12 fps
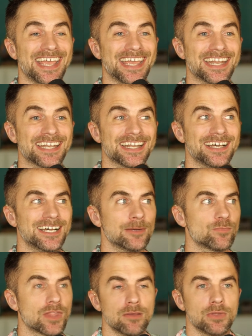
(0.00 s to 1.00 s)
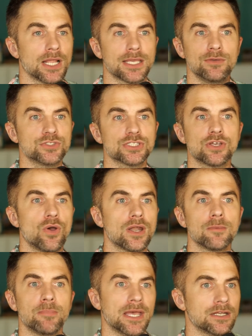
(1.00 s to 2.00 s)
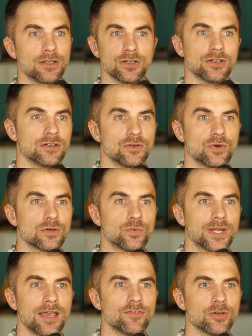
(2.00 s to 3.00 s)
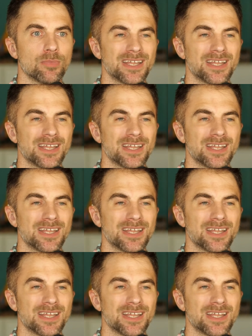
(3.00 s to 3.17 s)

And they'd be like, he would just go on a bender or whatever.